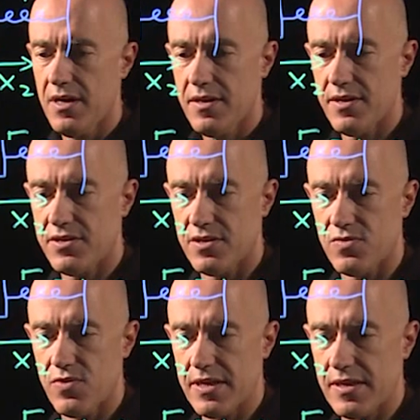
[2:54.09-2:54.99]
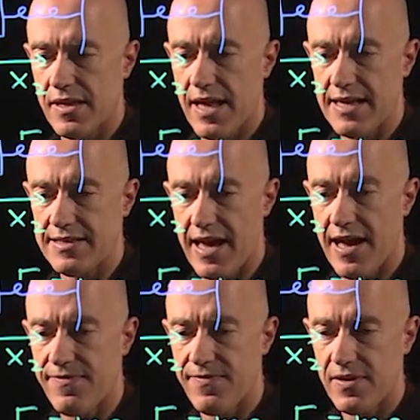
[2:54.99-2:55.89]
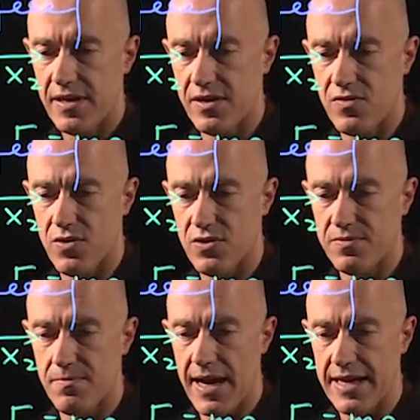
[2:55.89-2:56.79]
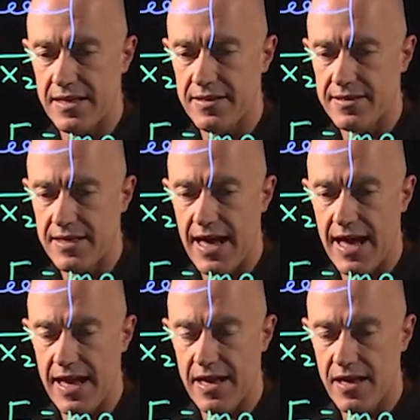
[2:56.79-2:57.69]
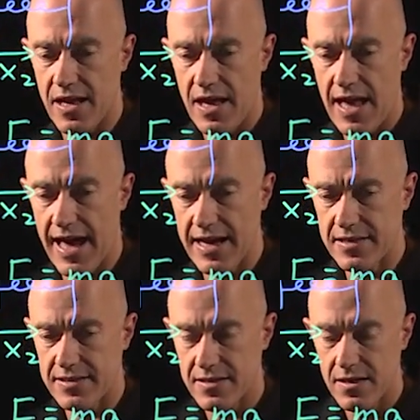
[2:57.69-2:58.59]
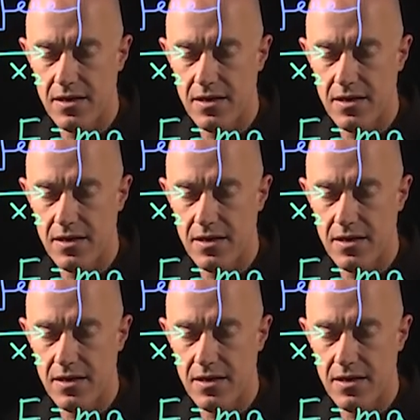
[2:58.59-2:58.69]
This is written as F equals minus kx,